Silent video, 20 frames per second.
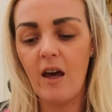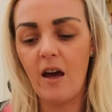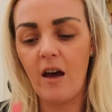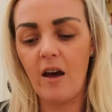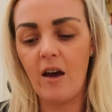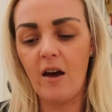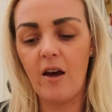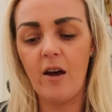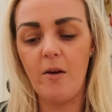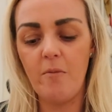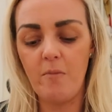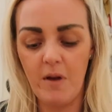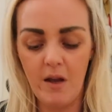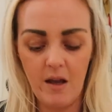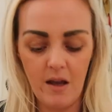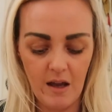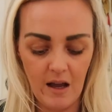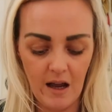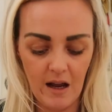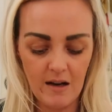
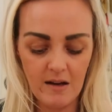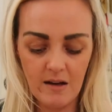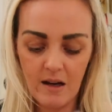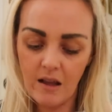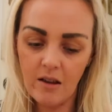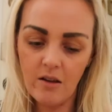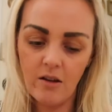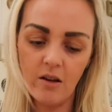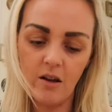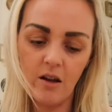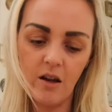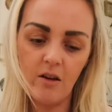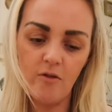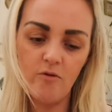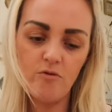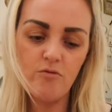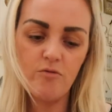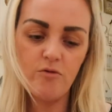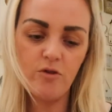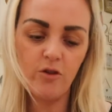And
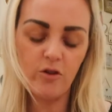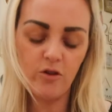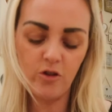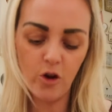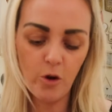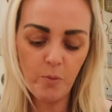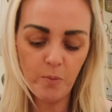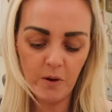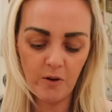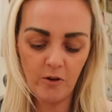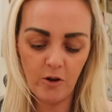Nicola super,